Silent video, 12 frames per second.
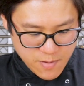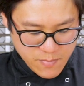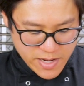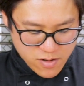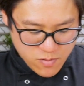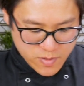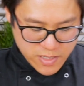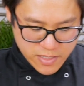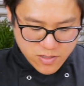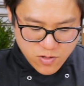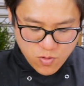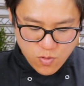and make almost
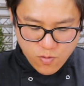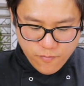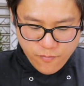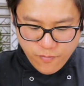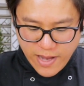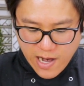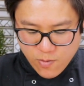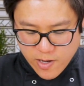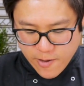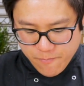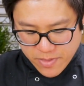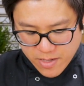like a corn flour